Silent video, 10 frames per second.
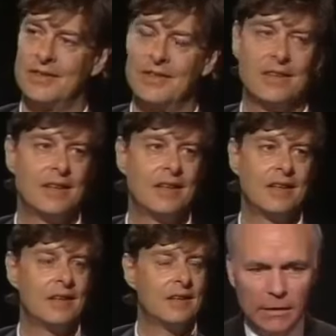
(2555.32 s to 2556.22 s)
Uh,
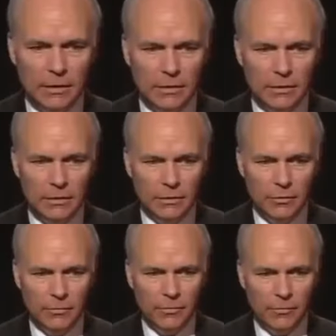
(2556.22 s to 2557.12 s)
go back to the, the
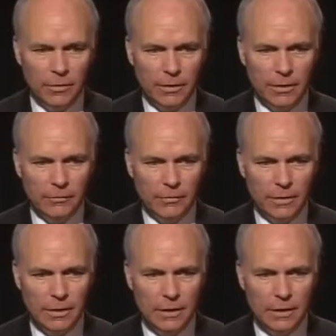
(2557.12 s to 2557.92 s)
group from Philadelphia.